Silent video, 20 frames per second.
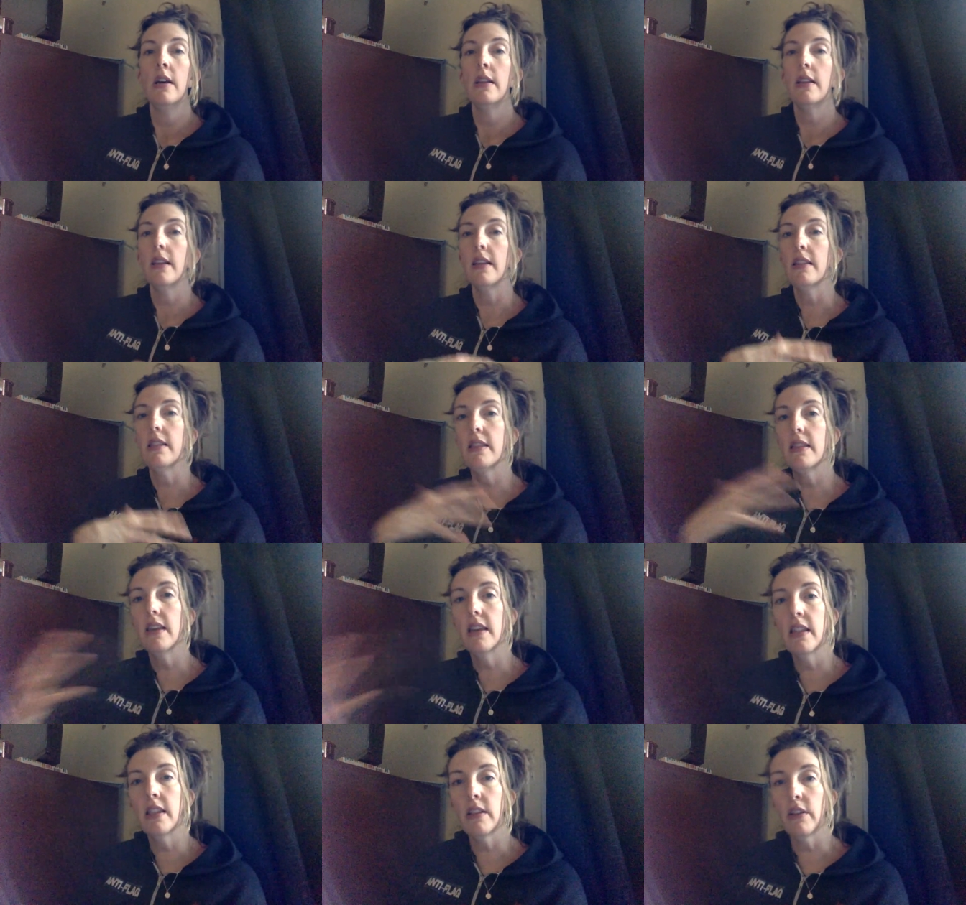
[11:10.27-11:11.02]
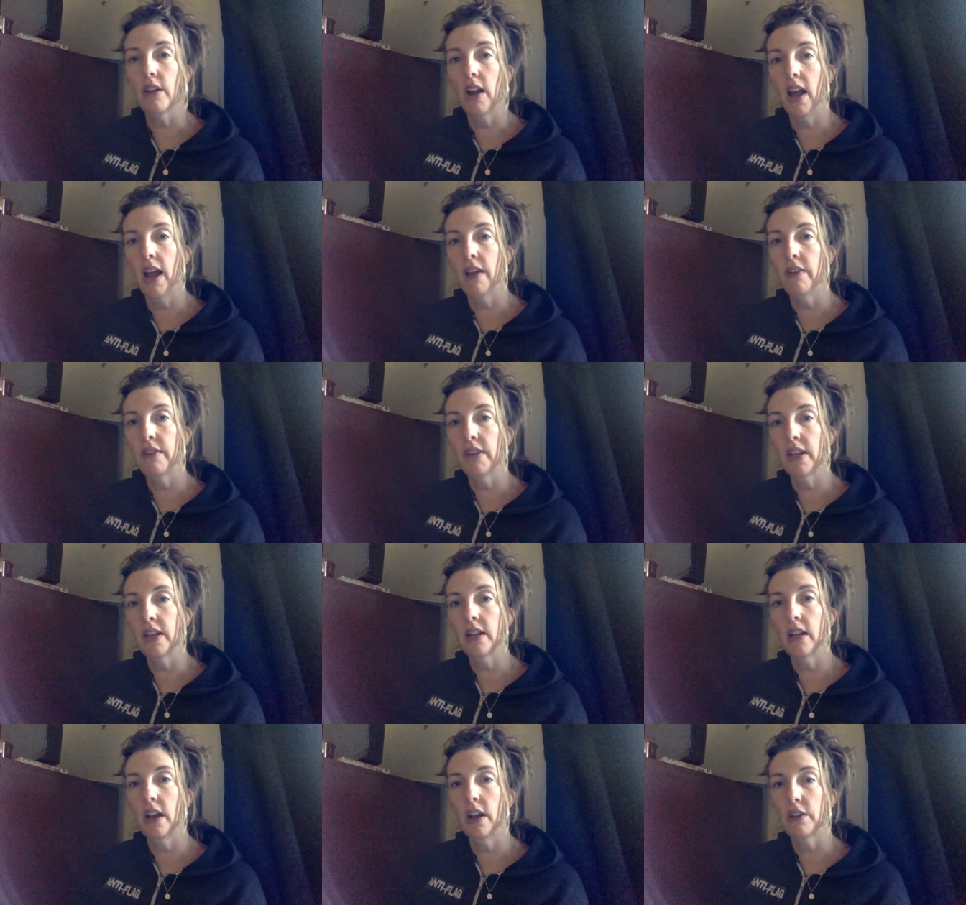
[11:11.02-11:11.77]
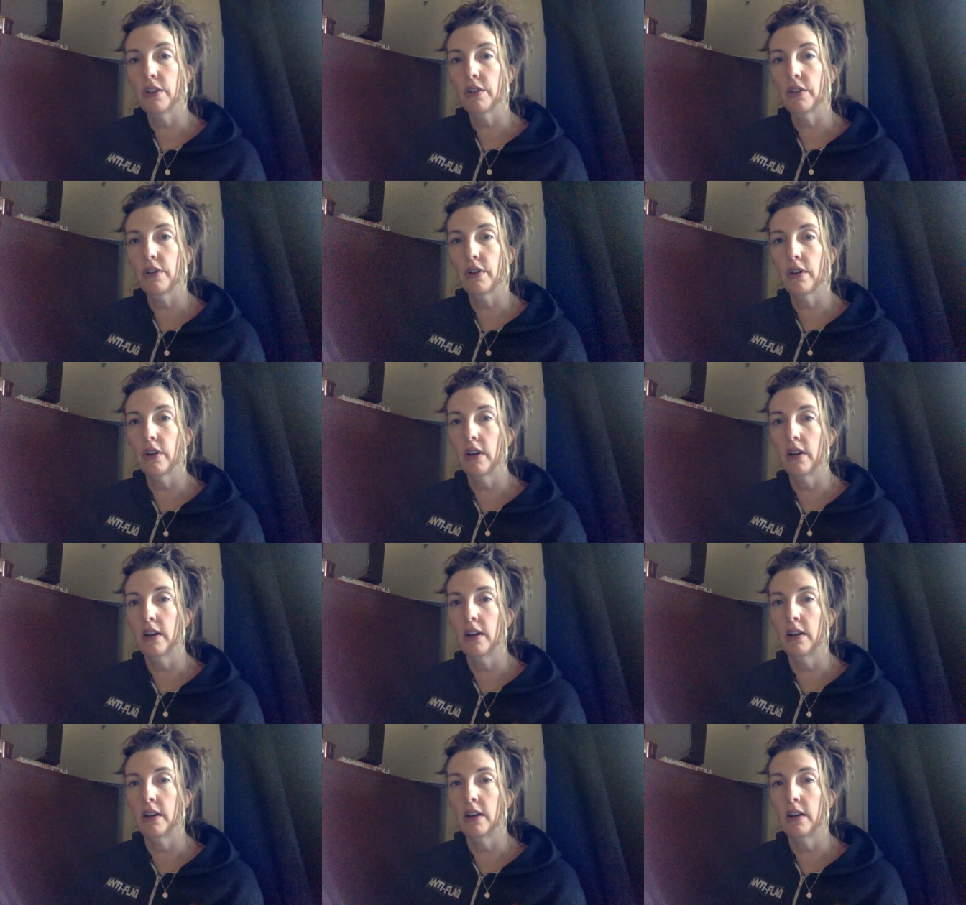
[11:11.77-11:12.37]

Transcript: that then they're having other